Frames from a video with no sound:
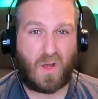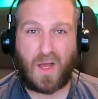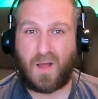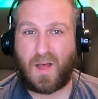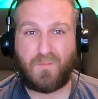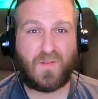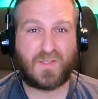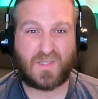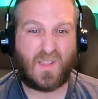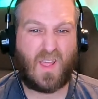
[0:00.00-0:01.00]

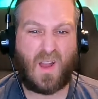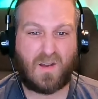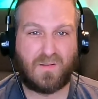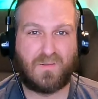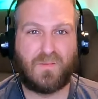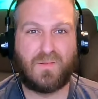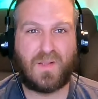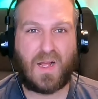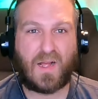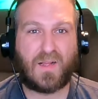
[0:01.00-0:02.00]
obviously there.
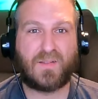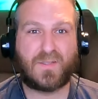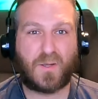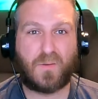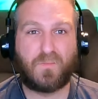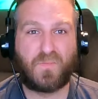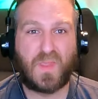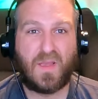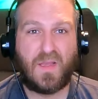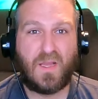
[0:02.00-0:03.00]
So
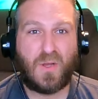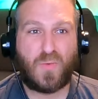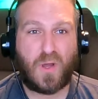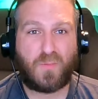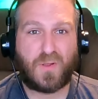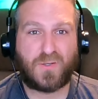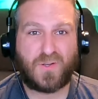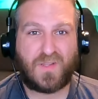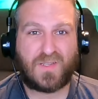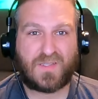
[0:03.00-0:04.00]
we hope you
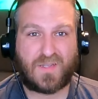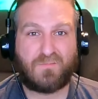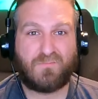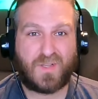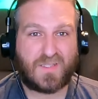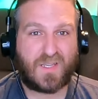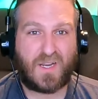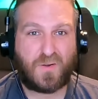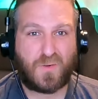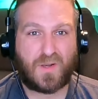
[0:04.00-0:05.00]
enjoy this, and let's get
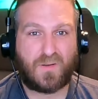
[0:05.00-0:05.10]
into it.